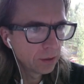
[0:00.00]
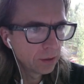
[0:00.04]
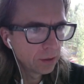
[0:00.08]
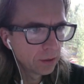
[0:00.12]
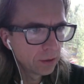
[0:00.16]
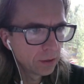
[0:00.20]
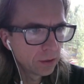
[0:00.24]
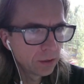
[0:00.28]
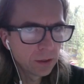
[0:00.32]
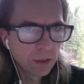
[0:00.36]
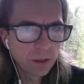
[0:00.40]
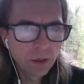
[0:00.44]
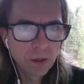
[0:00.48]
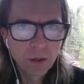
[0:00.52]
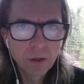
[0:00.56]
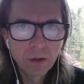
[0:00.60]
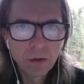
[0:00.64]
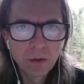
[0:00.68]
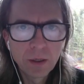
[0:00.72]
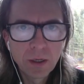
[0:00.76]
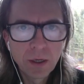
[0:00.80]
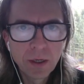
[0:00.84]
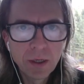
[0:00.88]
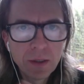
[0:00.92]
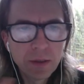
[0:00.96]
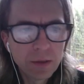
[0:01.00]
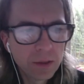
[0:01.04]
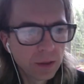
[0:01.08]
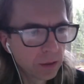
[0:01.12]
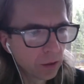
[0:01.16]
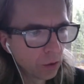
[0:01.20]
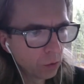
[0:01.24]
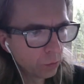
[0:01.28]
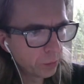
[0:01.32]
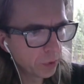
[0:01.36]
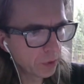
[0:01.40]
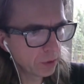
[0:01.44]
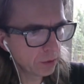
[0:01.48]
So at least it
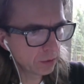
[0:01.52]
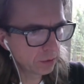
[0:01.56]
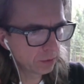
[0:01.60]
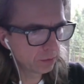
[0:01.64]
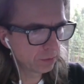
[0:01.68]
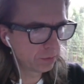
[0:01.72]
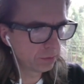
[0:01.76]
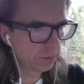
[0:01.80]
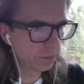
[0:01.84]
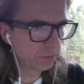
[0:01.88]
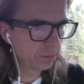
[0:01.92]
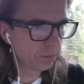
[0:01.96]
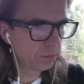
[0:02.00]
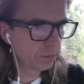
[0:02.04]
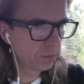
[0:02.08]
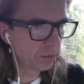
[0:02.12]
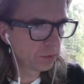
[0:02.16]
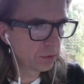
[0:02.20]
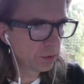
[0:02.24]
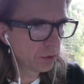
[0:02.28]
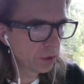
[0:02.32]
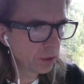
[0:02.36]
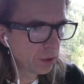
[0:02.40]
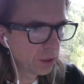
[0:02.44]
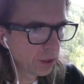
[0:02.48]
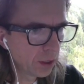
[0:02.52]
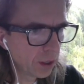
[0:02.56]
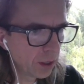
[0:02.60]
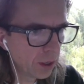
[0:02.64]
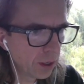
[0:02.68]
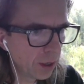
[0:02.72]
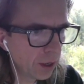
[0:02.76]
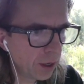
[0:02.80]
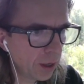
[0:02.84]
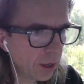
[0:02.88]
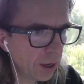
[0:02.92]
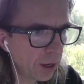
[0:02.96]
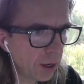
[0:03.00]
opened.
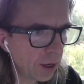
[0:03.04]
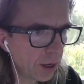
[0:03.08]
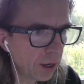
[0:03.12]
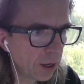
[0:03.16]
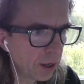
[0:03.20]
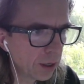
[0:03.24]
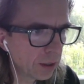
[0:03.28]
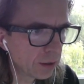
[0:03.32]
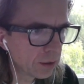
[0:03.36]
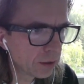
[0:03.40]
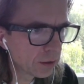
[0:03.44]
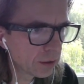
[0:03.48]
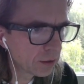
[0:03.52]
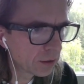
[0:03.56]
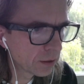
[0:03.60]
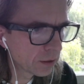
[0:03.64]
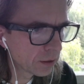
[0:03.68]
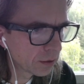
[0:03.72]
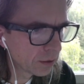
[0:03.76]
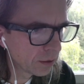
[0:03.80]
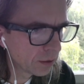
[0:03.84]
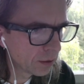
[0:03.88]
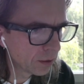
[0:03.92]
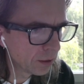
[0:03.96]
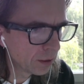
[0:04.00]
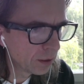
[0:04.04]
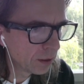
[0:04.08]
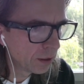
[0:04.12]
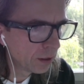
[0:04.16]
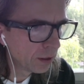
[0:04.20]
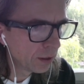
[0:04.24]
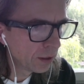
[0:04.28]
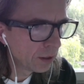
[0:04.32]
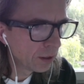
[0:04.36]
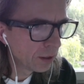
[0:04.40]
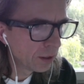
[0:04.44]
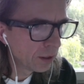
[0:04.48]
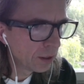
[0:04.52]
And
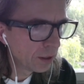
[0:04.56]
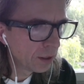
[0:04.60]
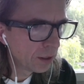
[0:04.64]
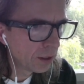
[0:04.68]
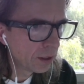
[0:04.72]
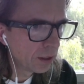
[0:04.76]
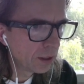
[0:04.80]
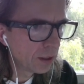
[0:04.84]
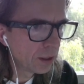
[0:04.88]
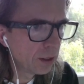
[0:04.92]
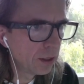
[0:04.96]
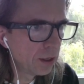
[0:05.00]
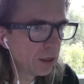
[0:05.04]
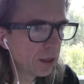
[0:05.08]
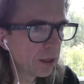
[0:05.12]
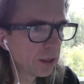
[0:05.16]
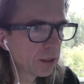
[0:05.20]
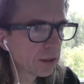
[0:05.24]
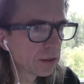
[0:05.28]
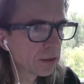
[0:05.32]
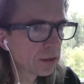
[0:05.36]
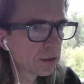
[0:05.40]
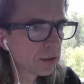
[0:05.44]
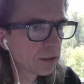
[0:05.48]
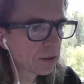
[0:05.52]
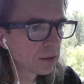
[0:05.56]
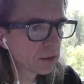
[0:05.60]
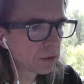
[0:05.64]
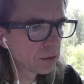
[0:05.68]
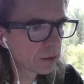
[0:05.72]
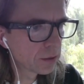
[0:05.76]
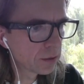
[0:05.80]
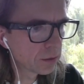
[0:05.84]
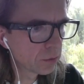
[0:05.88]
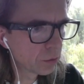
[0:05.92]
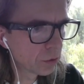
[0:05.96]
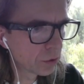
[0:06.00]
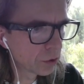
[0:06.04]

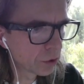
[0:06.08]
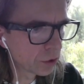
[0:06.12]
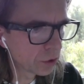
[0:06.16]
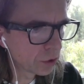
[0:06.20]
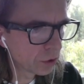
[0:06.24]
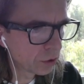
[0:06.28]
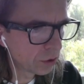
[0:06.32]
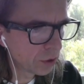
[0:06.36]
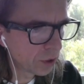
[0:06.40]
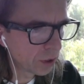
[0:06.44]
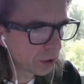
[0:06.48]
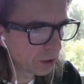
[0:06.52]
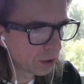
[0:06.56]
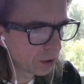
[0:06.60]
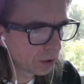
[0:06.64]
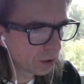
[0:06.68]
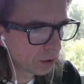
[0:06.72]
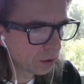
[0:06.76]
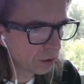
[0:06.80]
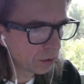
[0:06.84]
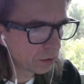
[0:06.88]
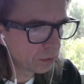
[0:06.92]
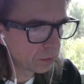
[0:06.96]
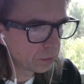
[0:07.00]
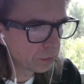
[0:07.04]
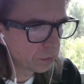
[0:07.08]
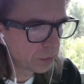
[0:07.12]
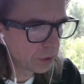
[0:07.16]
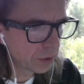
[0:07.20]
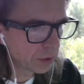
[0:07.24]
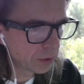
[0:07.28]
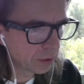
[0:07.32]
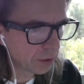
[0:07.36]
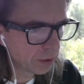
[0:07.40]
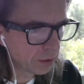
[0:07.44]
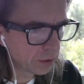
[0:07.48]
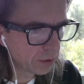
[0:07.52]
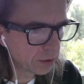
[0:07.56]
what should I
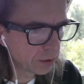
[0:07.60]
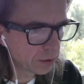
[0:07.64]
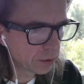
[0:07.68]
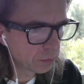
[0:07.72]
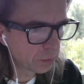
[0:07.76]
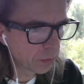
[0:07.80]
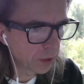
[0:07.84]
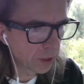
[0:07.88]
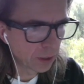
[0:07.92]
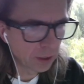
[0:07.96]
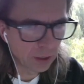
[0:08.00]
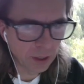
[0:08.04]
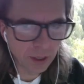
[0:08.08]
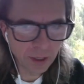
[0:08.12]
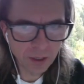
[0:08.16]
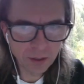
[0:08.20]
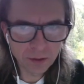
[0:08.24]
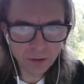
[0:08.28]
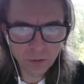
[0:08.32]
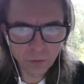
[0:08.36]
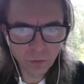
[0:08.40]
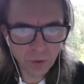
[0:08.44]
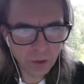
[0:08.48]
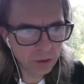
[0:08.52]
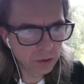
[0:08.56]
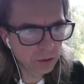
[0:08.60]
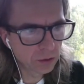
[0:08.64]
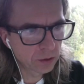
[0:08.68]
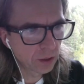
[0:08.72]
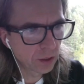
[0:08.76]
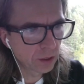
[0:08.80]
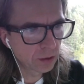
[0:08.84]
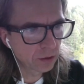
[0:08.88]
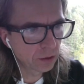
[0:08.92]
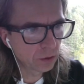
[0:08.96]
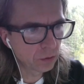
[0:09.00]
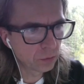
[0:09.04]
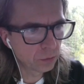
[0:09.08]
open? This is my last one, so
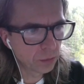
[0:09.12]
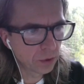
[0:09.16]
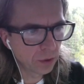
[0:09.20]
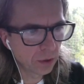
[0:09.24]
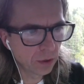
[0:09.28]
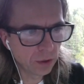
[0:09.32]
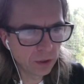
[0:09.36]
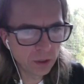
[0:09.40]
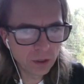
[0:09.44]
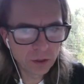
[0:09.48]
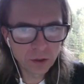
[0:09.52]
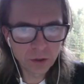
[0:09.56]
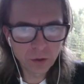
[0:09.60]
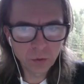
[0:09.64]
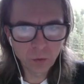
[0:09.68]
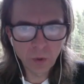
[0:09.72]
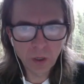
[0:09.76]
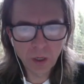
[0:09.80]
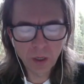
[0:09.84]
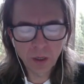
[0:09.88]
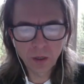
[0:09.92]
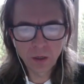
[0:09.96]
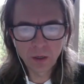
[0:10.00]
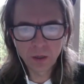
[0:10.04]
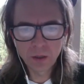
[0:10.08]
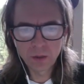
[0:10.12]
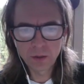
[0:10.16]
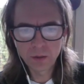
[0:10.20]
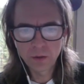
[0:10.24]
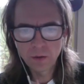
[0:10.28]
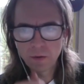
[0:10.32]
let's open this one.